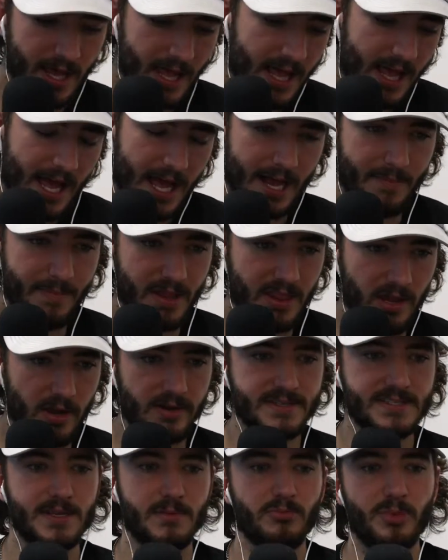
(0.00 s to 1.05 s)

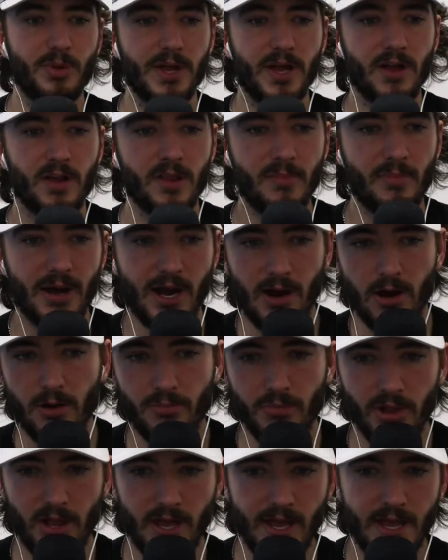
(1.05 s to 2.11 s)
Ekman-Larsson playing on the power
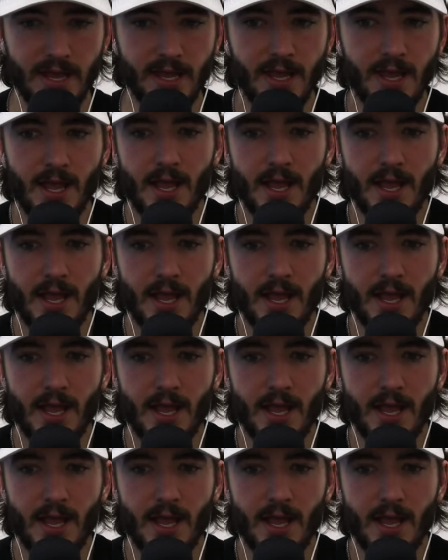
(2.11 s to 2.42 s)
play,